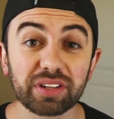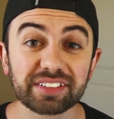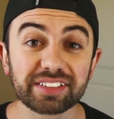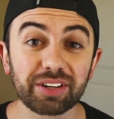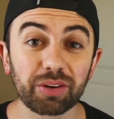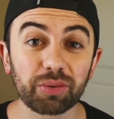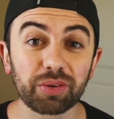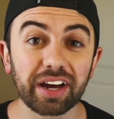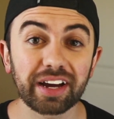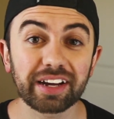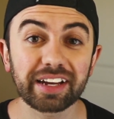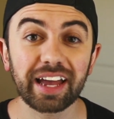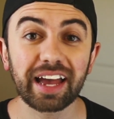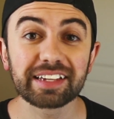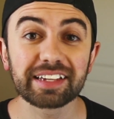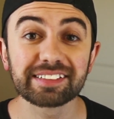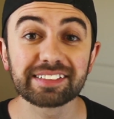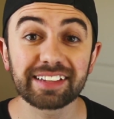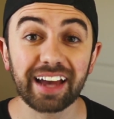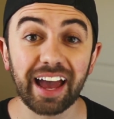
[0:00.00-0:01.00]
What's going on,
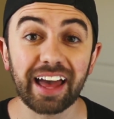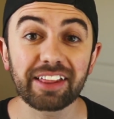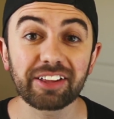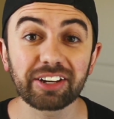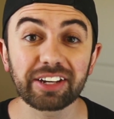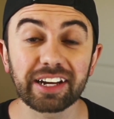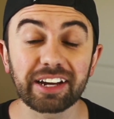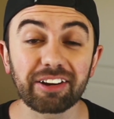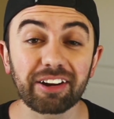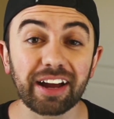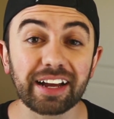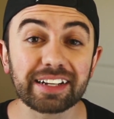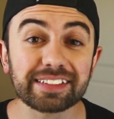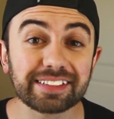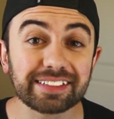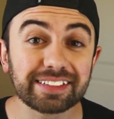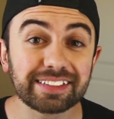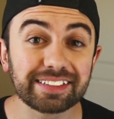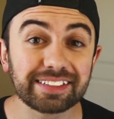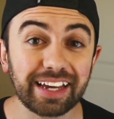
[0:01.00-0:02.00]
guys? Tyler here, and
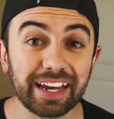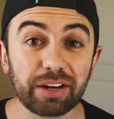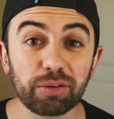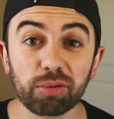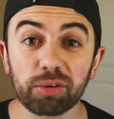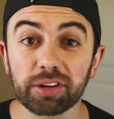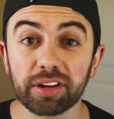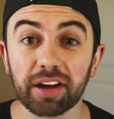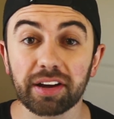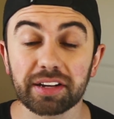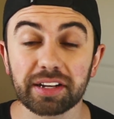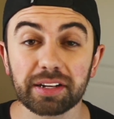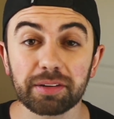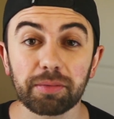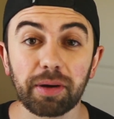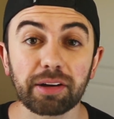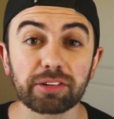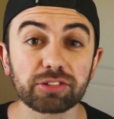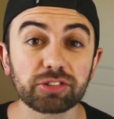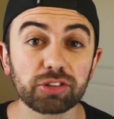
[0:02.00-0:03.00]
today we're talking
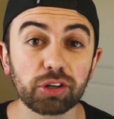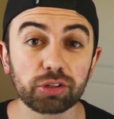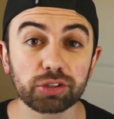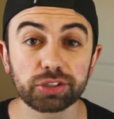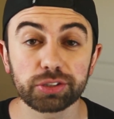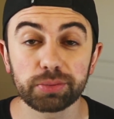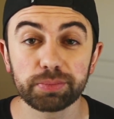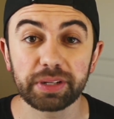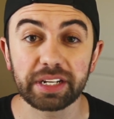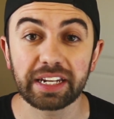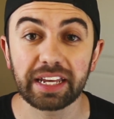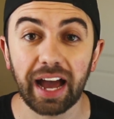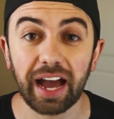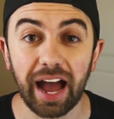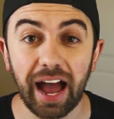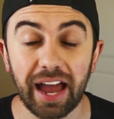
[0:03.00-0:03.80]
about social media